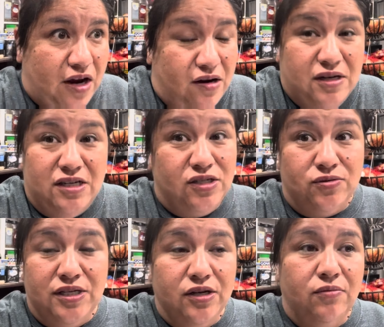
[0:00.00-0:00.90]
I mean, I
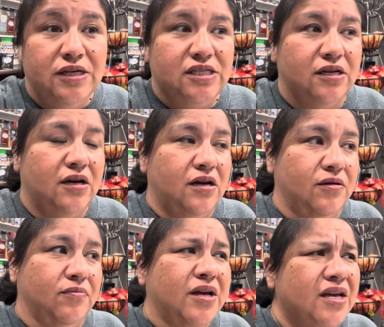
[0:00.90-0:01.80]
just really don't miss it.
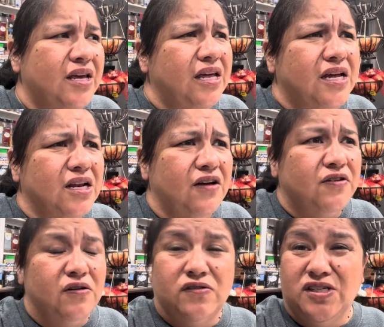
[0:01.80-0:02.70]
Eating
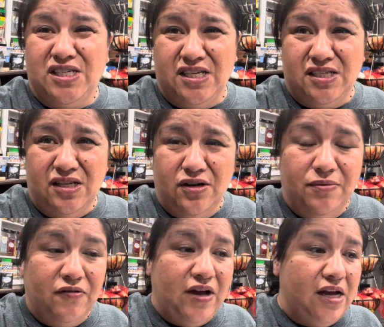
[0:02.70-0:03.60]
leftovers is a
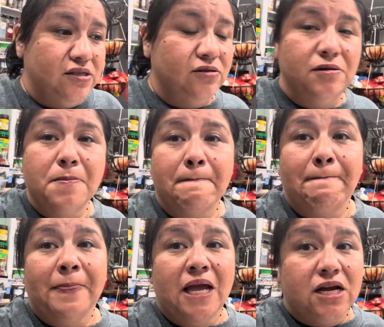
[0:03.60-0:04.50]
little bit of a hassle
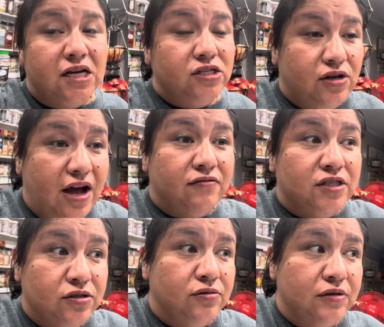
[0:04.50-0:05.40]
because you have
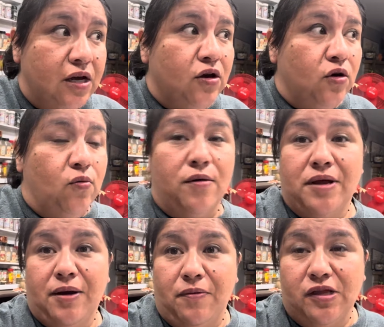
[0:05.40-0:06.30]
to warm
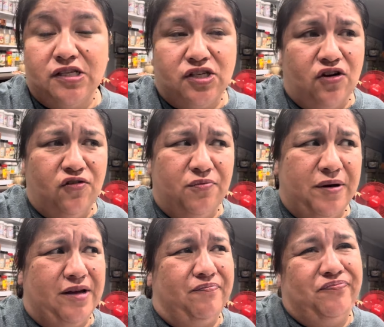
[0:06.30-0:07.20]
it up on the stove,
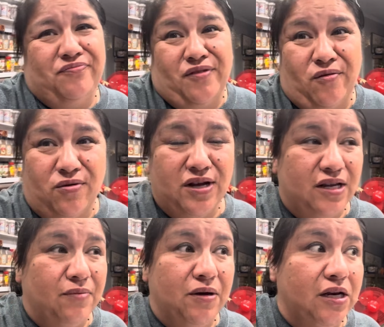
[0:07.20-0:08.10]
but
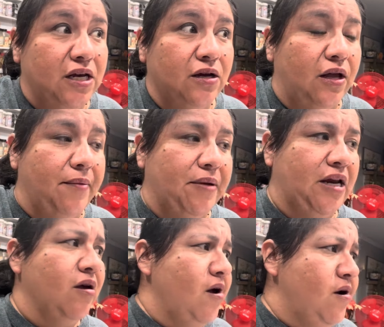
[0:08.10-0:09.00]
really big deal. I
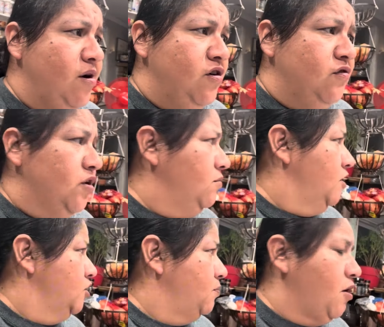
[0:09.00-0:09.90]
mean, for the
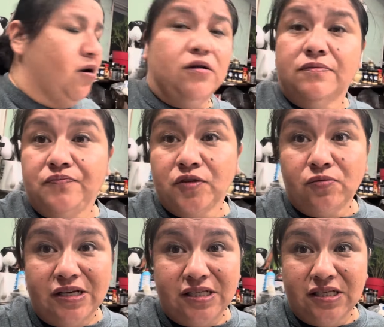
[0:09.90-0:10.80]
most part,
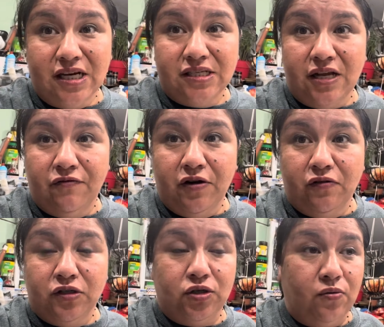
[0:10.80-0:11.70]
Rusty takes
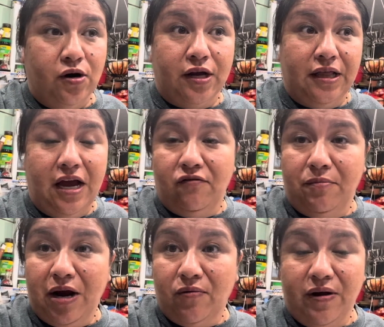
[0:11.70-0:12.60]
leftovers to work and they have
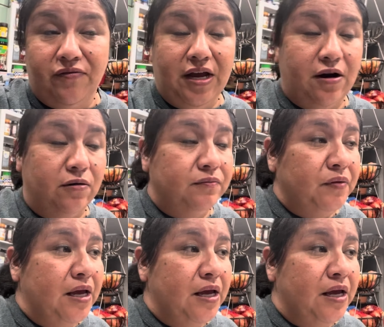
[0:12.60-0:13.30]
a microwave there.